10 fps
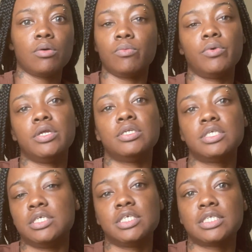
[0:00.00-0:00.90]

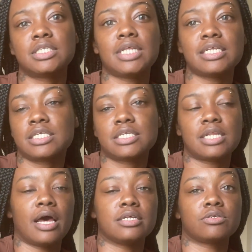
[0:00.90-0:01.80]
That's just
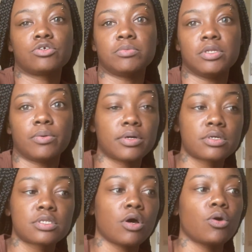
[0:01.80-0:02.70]
not how social media
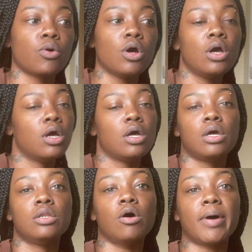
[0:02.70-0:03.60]
works. So
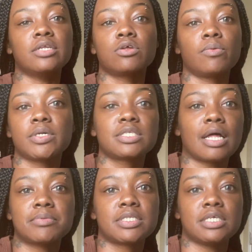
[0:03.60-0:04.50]
nobody's gonna want to
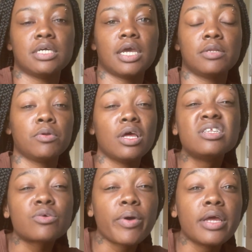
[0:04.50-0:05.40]
stop to see and
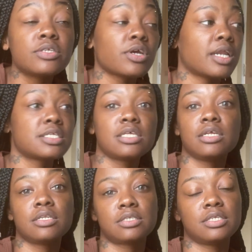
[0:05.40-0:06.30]
squint trying to
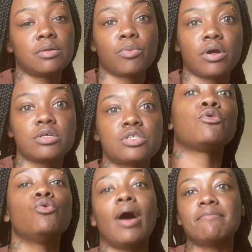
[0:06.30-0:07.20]
see them words.
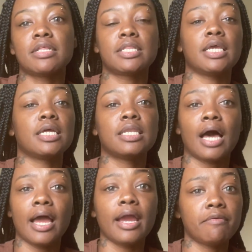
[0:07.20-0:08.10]
You have to think
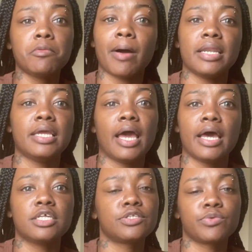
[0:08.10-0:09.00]
not everybody
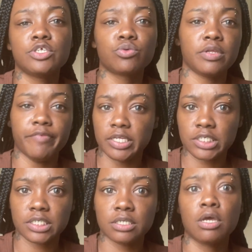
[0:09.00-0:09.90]
has 20/20
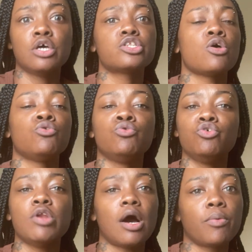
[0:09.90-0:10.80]
vision. So you
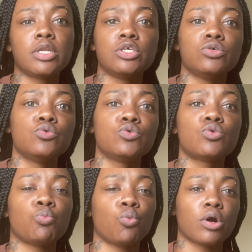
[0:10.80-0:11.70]
do not want to use
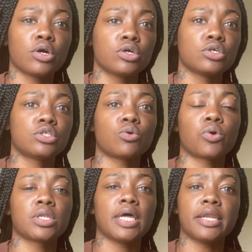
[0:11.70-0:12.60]
words
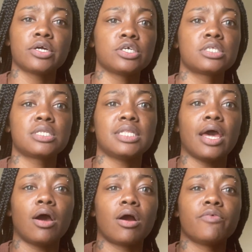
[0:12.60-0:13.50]
or letters
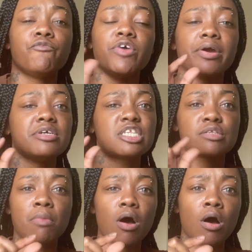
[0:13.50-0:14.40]
that are very
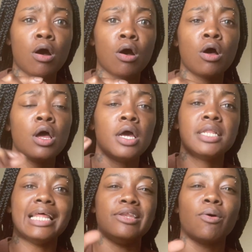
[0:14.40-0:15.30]
small,
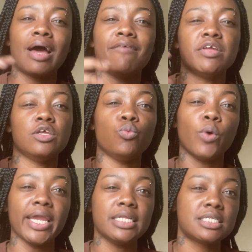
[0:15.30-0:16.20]
that don't have any
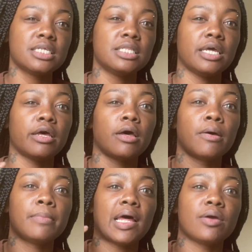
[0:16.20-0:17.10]
weight to
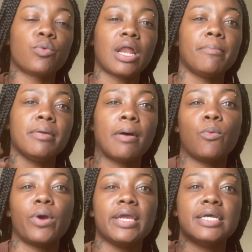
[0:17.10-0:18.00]
them. Like what I mean by
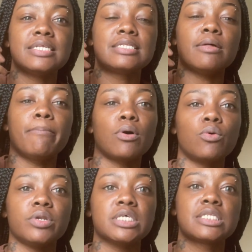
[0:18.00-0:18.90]
weight is the
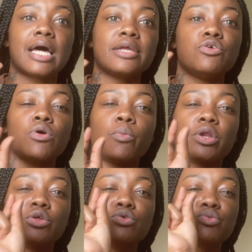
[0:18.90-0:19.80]
boldness. Like you don't
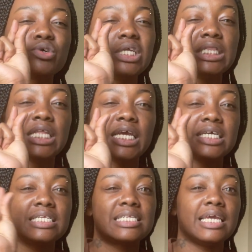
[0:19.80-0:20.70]
want to use really
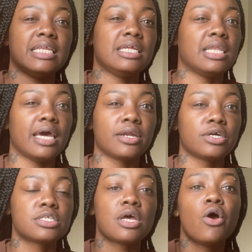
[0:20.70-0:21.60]
thin, skinny
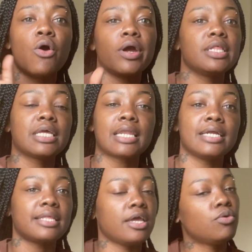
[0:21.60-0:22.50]
letters, or anything
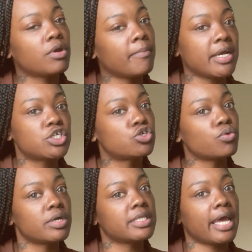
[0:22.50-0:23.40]
like that, you want to make
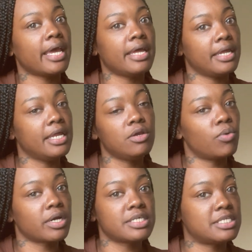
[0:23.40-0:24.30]
sure that
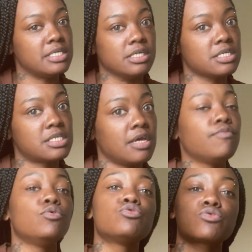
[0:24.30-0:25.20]
anyone can see this.
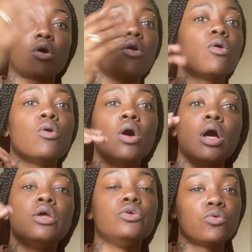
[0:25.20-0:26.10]
If you scroll,
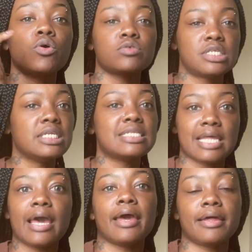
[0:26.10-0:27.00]
you're going to see this
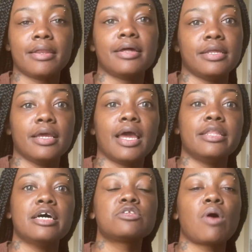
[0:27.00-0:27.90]
ad, honey.
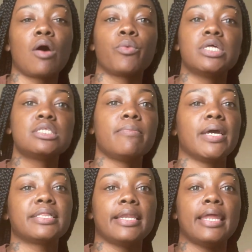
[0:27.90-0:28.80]
And that's why I wanted to
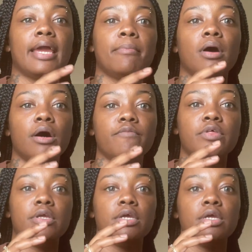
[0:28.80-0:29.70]
make the name of
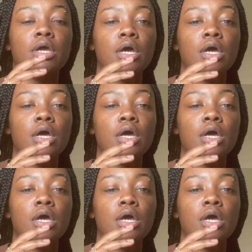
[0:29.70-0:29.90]
the